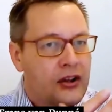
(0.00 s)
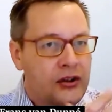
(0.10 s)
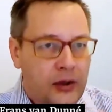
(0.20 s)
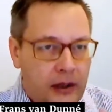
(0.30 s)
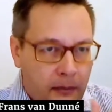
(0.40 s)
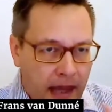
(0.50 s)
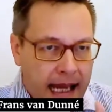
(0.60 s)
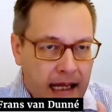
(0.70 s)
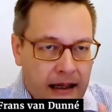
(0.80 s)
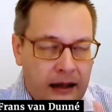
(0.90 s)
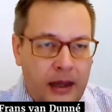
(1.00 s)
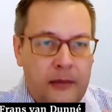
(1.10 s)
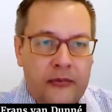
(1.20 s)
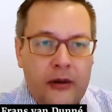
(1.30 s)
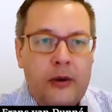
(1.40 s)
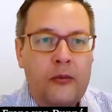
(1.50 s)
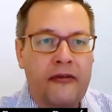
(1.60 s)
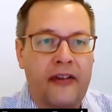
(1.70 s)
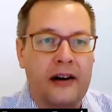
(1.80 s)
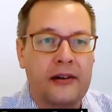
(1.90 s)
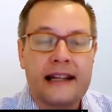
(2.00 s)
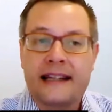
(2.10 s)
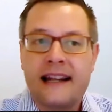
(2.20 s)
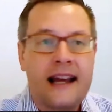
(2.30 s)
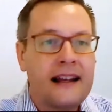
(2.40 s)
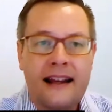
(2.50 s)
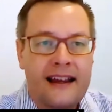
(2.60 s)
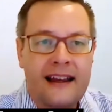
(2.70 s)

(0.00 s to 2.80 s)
So the main problem we found is that